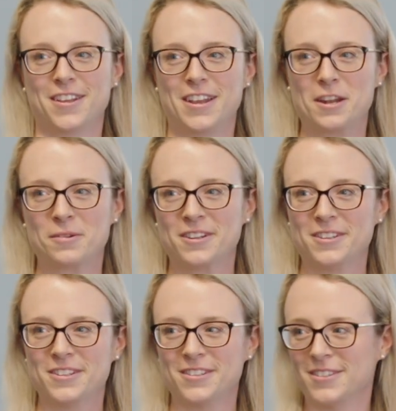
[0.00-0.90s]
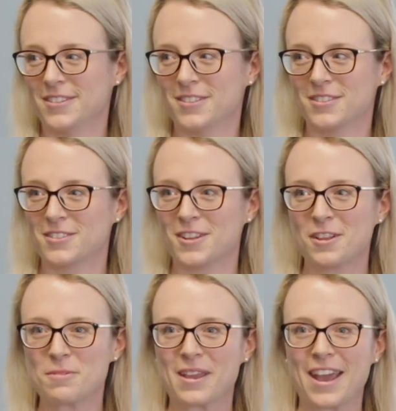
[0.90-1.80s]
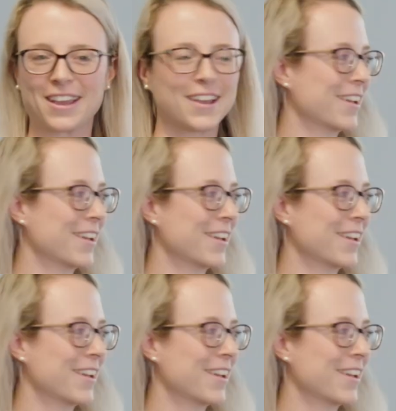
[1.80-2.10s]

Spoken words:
Anyone? Don't leave me hanging.